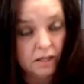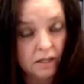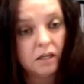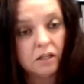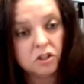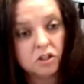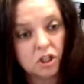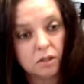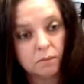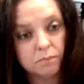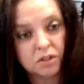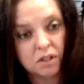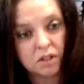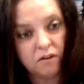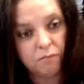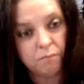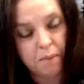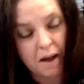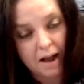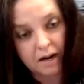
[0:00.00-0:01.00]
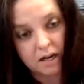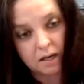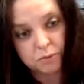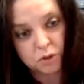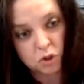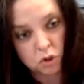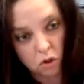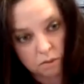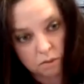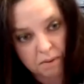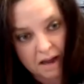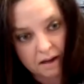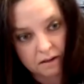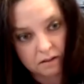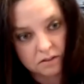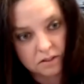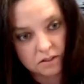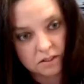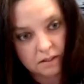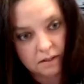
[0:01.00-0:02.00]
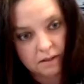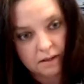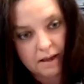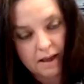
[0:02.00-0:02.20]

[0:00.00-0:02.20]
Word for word: in terms of backup solar panels,